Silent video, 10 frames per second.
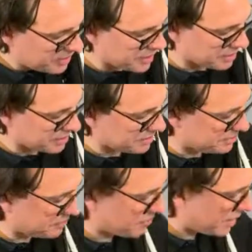here.
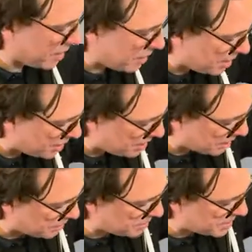
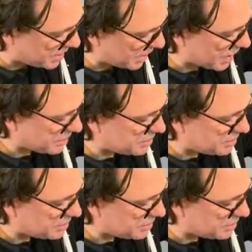If we take out